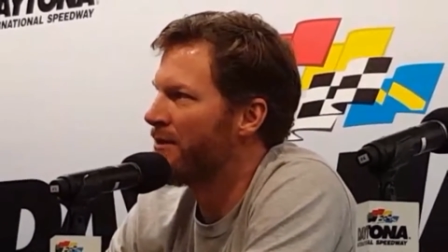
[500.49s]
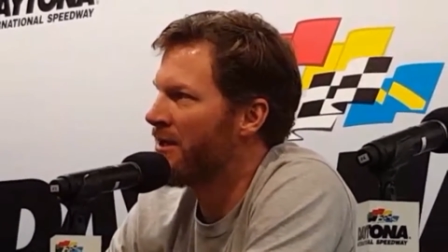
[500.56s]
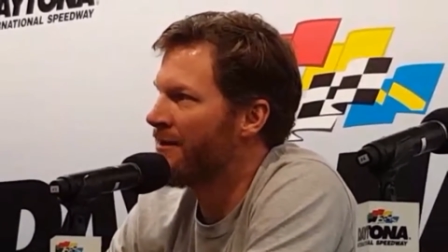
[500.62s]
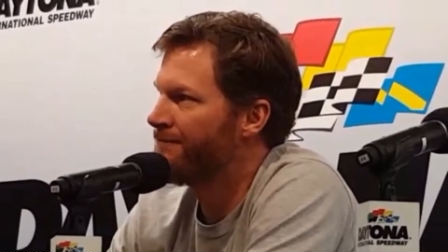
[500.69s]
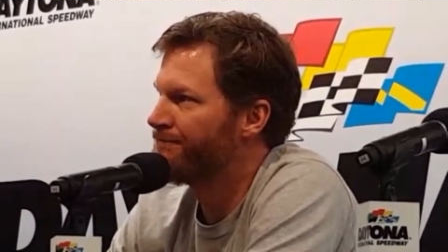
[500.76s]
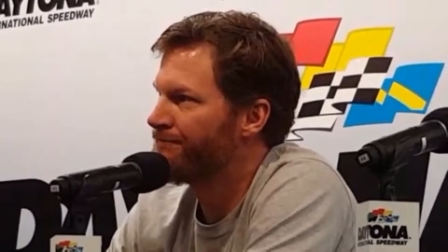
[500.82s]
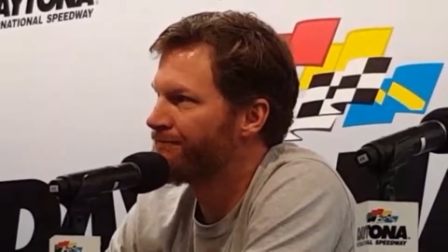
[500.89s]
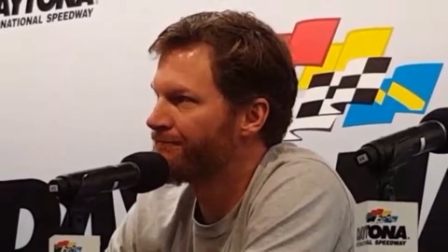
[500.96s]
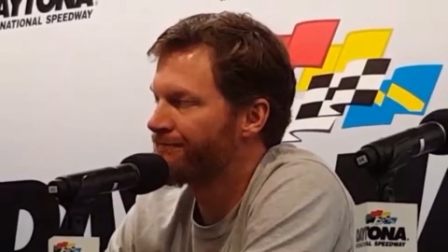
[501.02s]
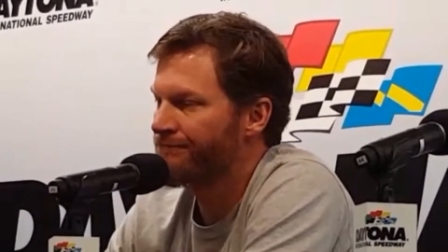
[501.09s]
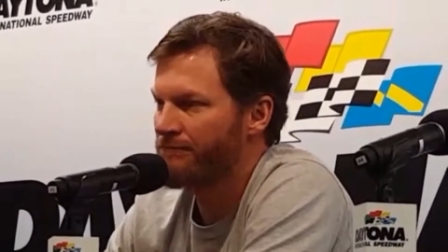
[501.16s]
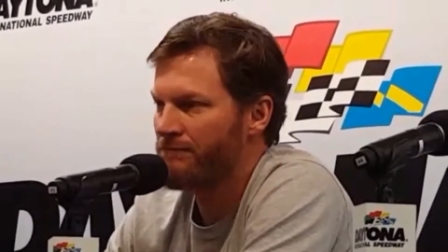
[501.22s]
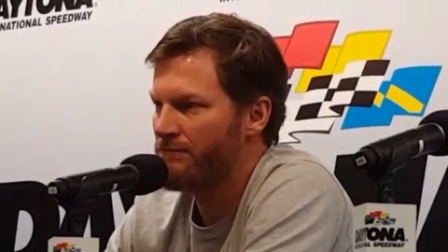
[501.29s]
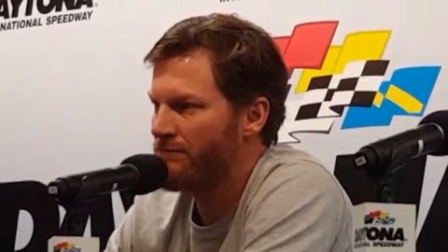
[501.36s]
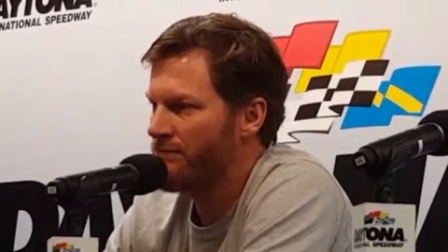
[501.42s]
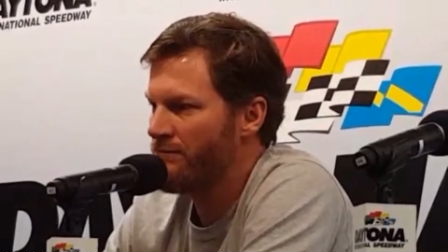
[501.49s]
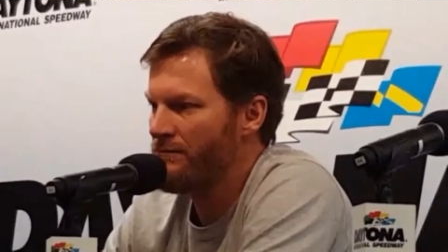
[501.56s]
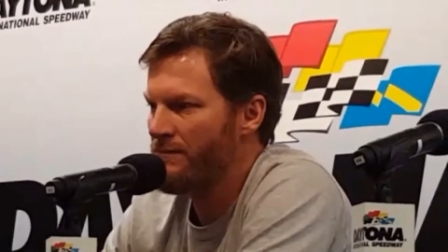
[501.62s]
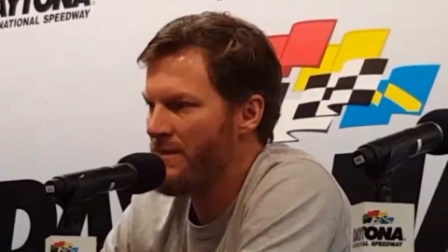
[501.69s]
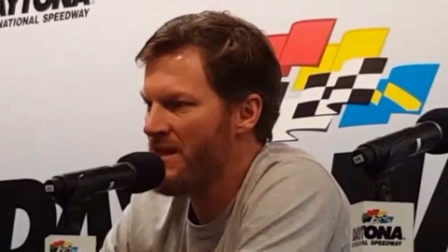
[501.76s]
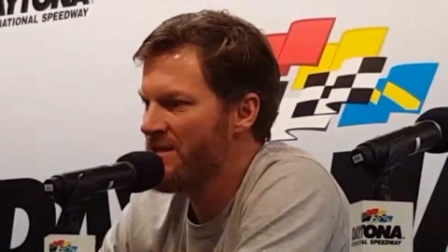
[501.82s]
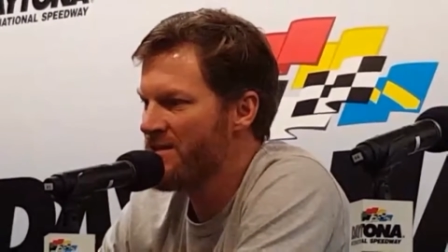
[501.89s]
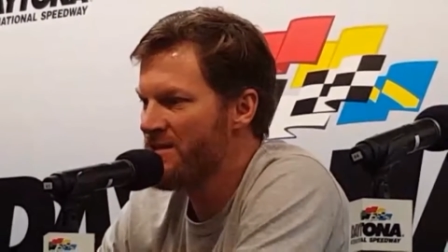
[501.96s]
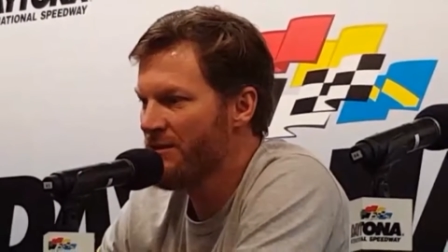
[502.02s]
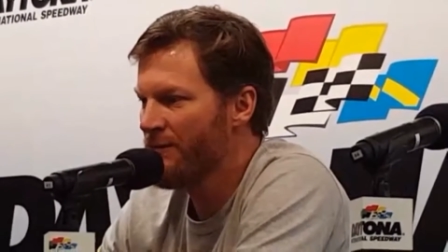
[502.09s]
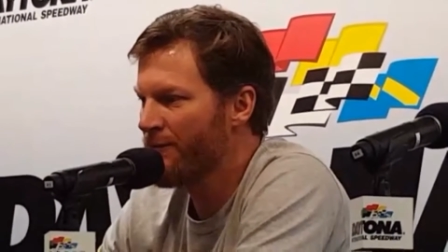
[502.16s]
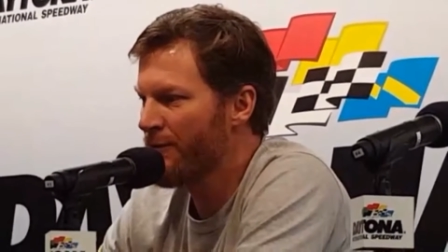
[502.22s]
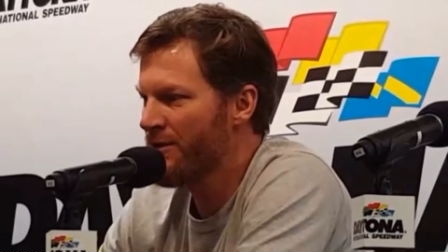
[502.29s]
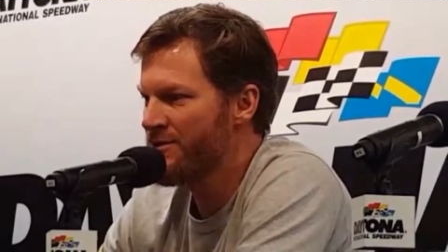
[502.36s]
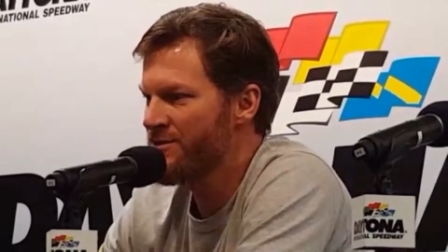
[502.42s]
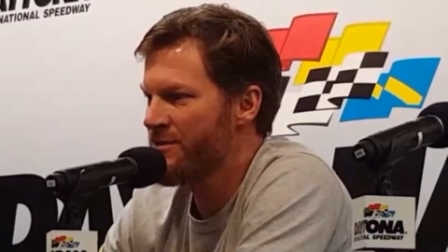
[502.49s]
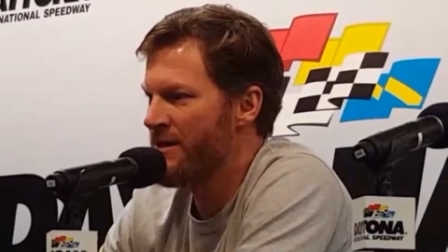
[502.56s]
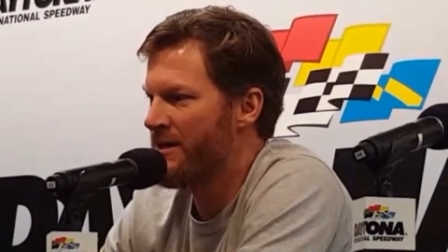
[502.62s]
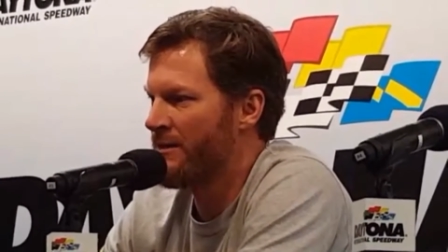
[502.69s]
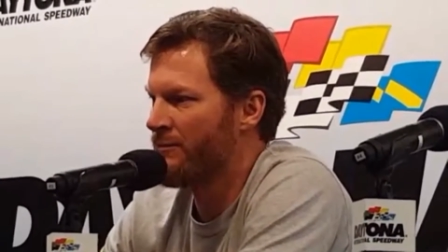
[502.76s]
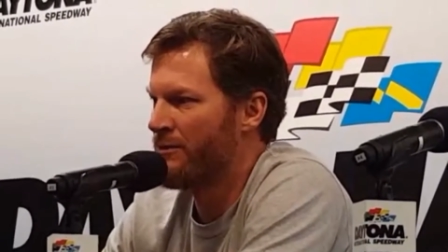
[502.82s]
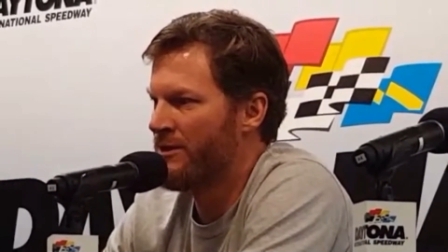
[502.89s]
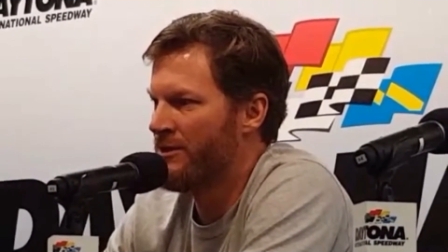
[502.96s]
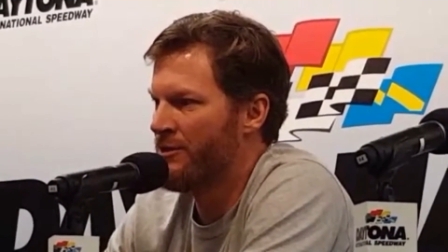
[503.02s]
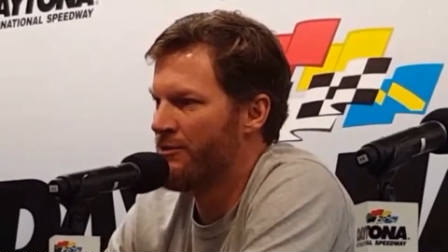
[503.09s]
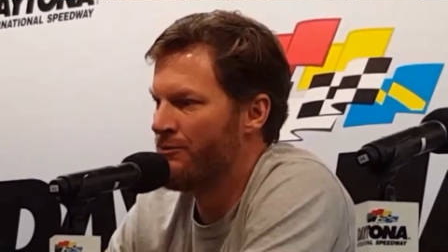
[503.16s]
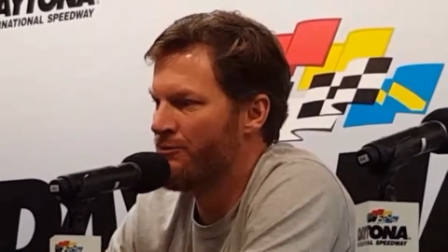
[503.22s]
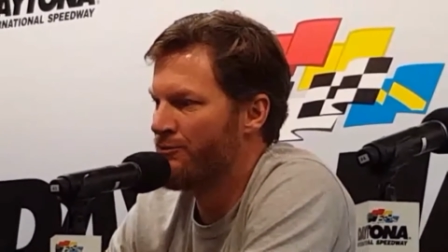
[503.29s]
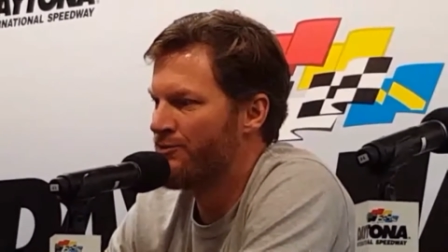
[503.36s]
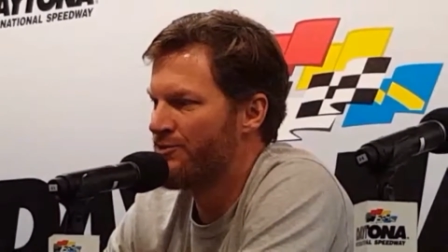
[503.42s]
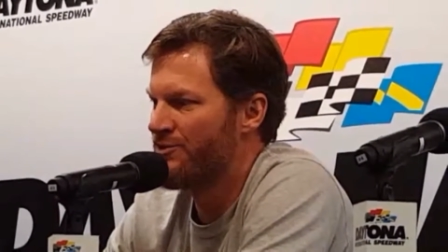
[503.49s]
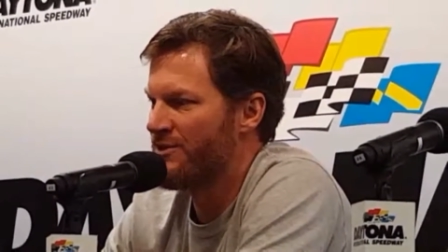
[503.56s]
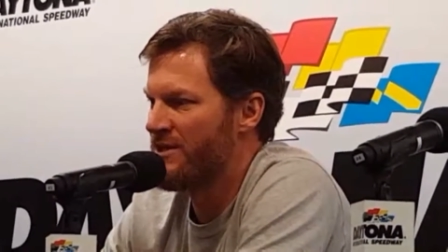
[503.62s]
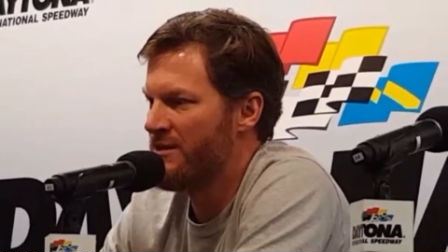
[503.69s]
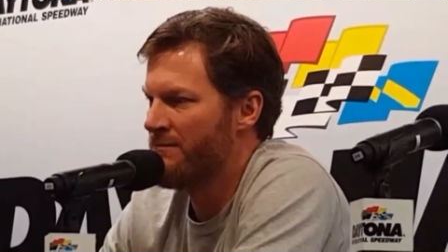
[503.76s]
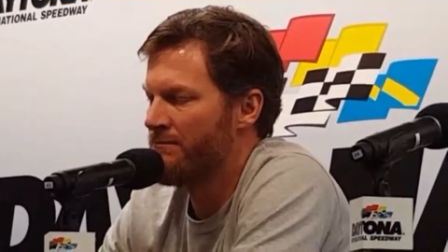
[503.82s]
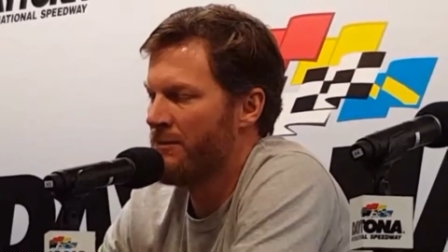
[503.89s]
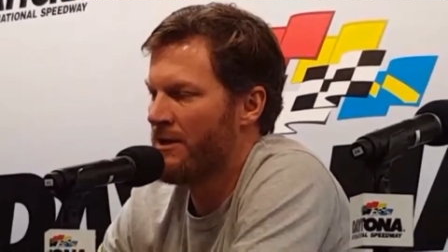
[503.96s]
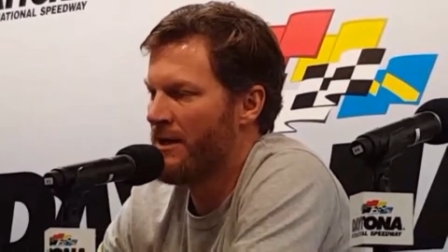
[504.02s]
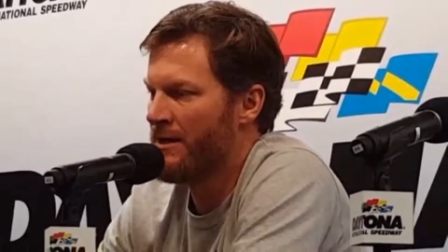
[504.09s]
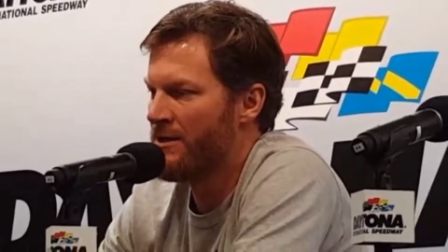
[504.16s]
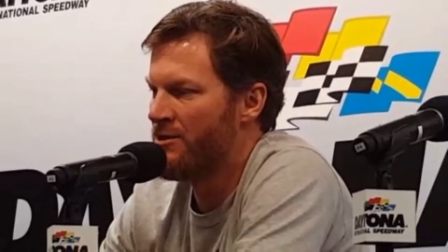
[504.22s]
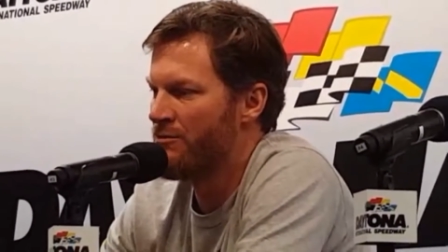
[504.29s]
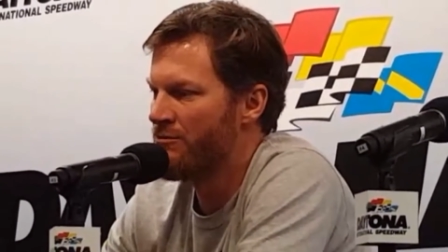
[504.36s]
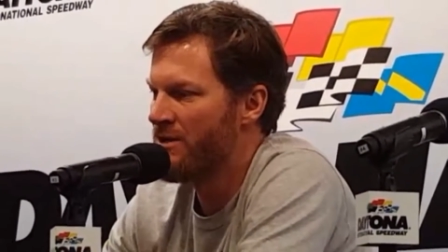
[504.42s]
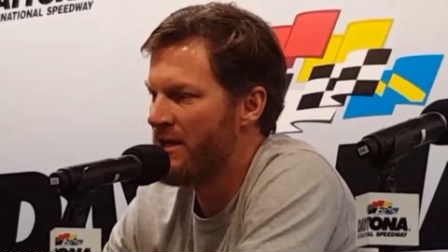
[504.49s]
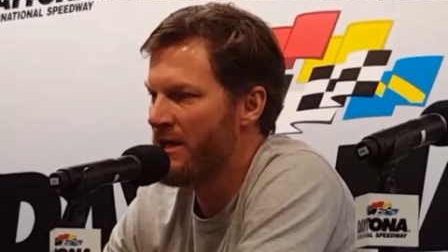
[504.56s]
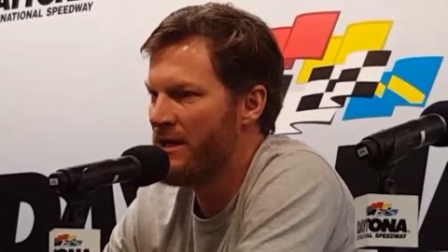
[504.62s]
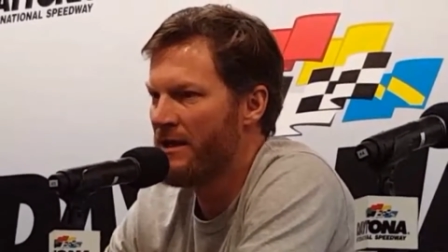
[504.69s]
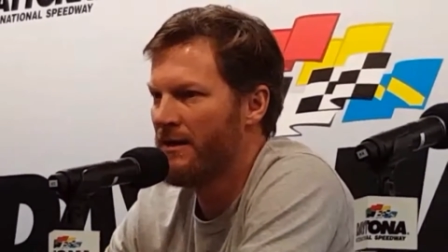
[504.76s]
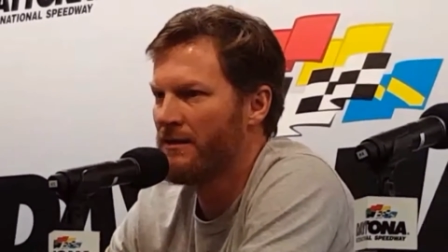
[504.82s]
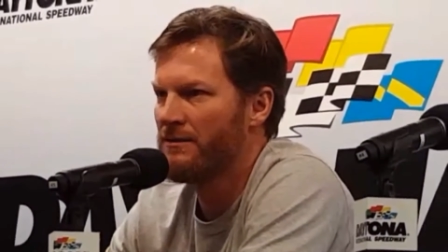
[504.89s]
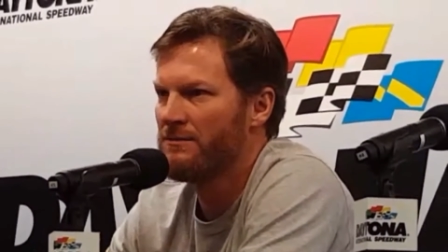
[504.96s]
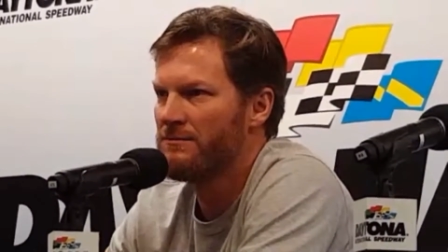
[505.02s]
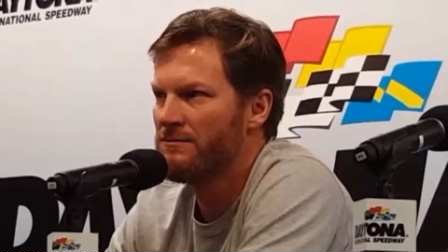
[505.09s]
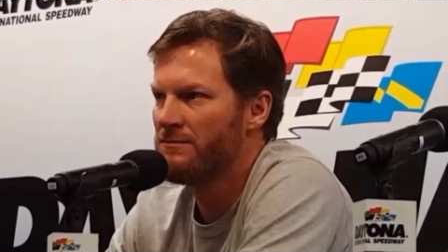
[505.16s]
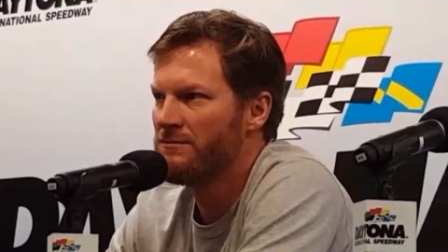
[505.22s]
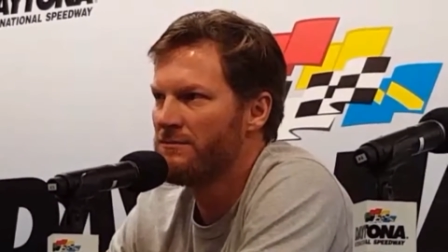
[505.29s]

But it's still frustrating when you seem like you can't